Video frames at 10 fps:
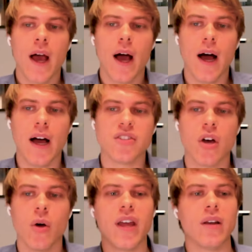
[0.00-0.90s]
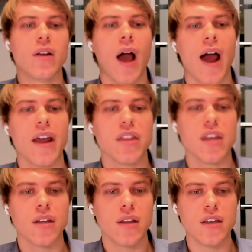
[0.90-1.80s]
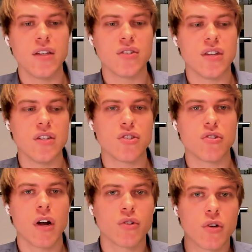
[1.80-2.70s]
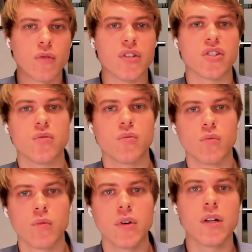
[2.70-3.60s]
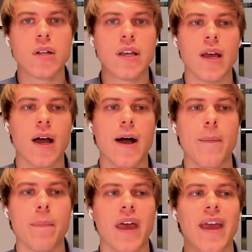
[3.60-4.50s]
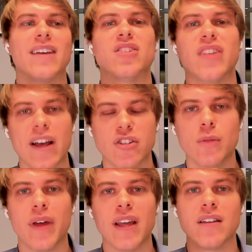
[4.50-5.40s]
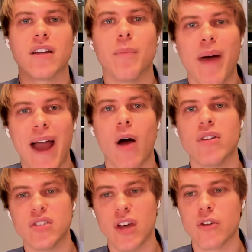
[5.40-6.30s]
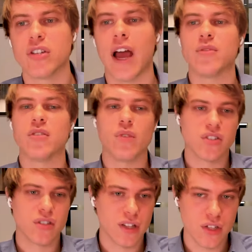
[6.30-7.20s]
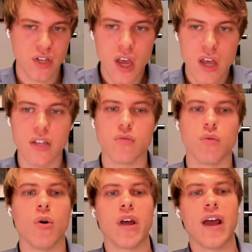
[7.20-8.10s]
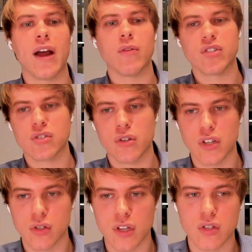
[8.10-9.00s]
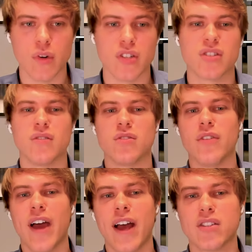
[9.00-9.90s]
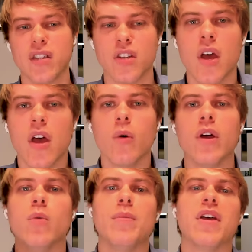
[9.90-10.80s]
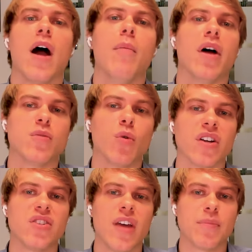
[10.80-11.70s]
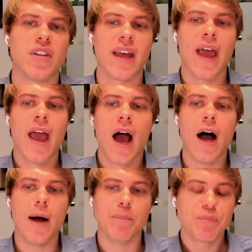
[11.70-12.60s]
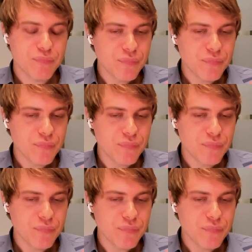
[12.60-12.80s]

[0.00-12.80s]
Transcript: Uh, so it, I think these these structural risks really um, exacerbate and compound these other types of risks, like these these rogue AI risks or these these risks of accidents. We we become much more accepting. Um,